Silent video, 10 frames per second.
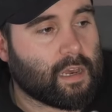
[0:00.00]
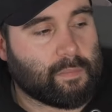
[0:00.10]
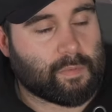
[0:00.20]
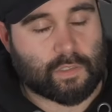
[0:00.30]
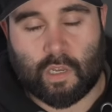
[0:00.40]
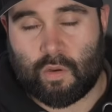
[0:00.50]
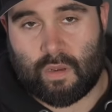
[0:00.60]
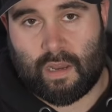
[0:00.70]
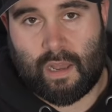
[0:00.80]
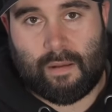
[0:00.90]
So
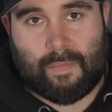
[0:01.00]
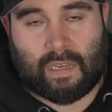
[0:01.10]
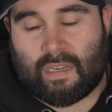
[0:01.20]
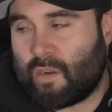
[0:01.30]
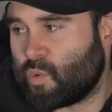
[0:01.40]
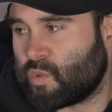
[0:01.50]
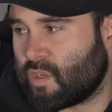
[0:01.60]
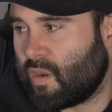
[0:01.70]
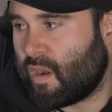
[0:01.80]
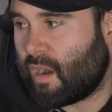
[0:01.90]
and
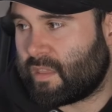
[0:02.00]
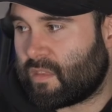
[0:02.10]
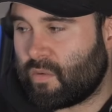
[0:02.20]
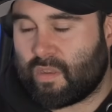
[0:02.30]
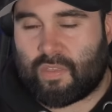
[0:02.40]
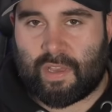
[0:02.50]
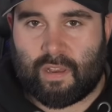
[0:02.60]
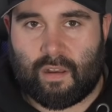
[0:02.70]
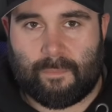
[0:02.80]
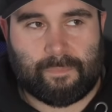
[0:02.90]
also I don't think